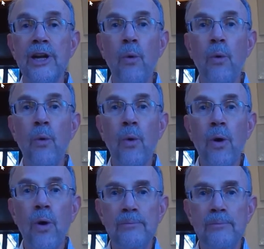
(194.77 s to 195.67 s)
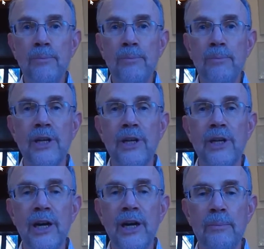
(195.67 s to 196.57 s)
There are only 4
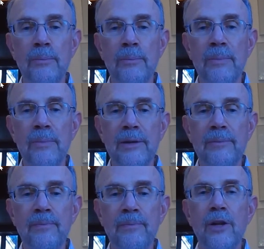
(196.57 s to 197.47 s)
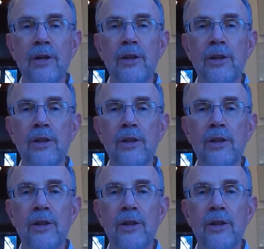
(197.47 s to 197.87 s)
main points that I want to make.